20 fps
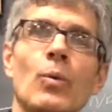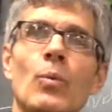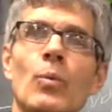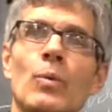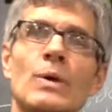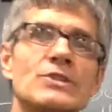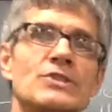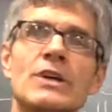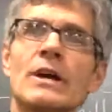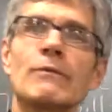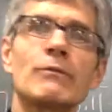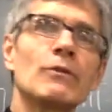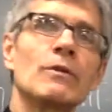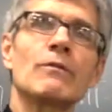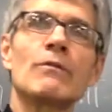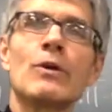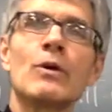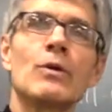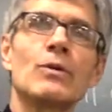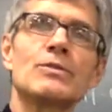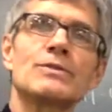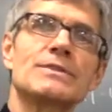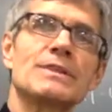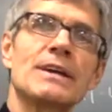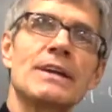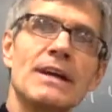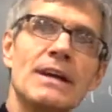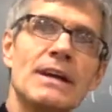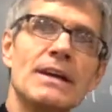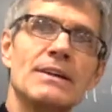whichever of those
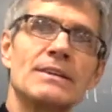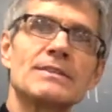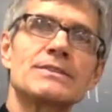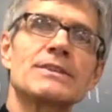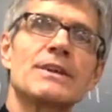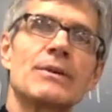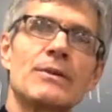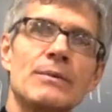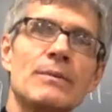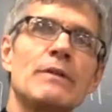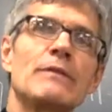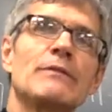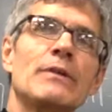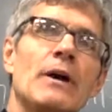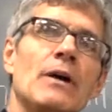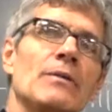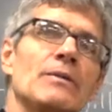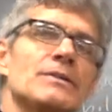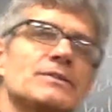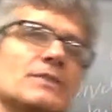it is, we follow the